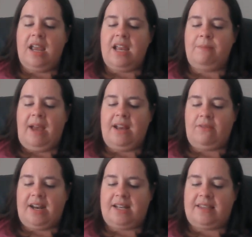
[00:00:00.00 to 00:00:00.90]
In my
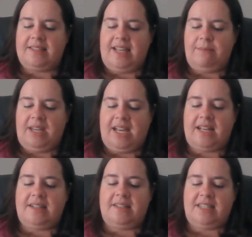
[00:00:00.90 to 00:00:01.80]
grade, the same
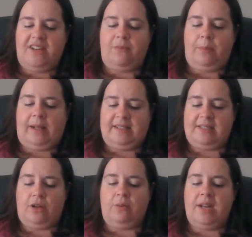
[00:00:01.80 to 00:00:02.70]
kid, Steve
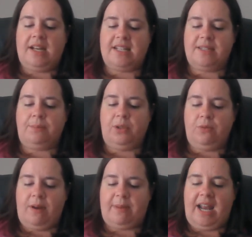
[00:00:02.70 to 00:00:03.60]
Balso, gets a blue
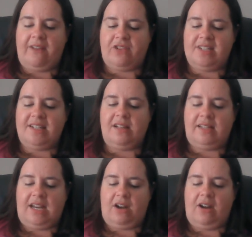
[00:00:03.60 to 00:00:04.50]
ribbon every single
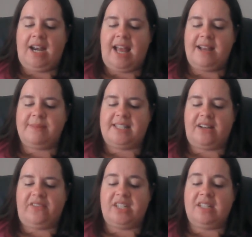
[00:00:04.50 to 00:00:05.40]
year, and I am
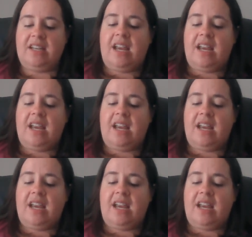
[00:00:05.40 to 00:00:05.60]
sick of it.